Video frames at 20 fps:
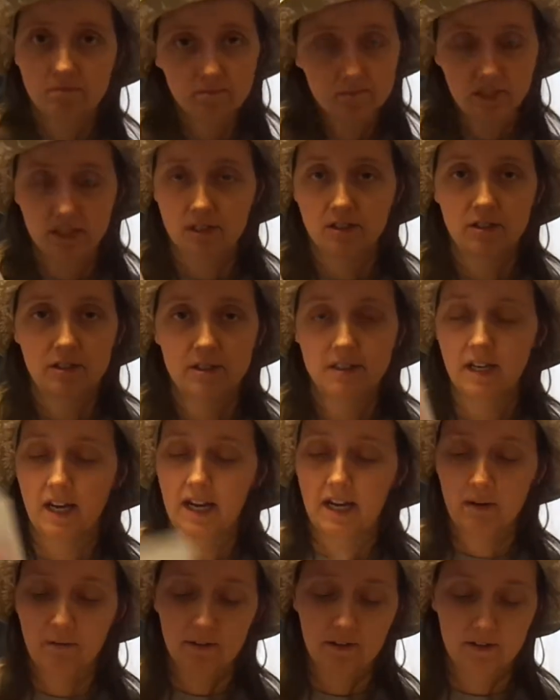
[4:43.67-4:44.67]
can
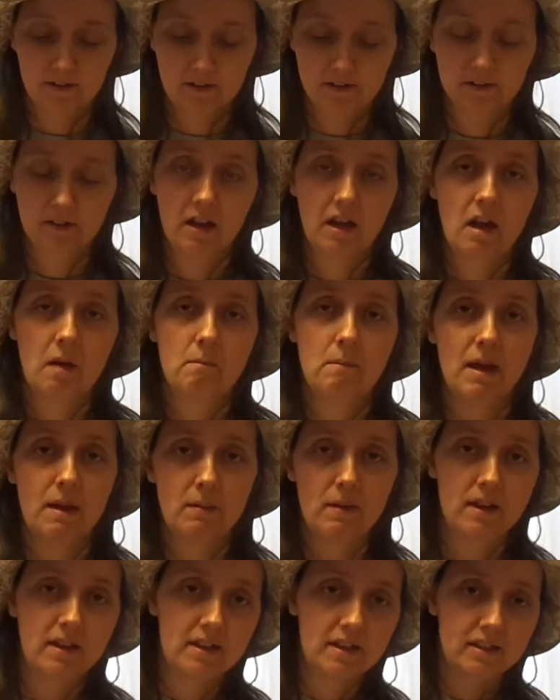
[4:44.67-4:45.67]
design quilts.
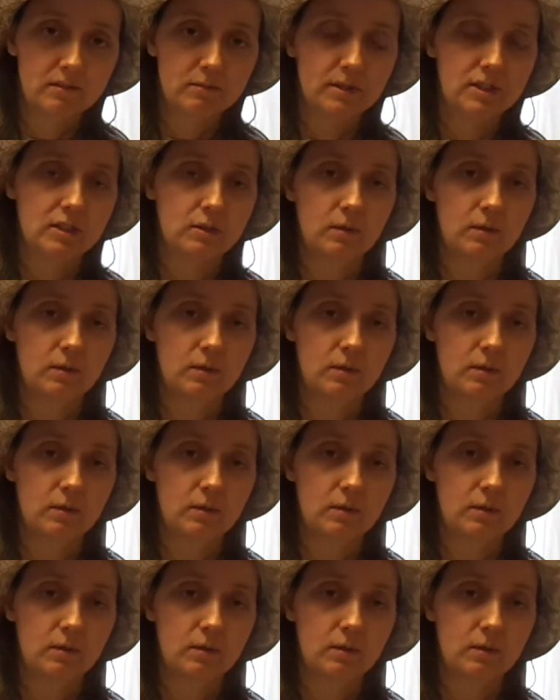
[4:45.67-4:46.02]
Maybe that's what you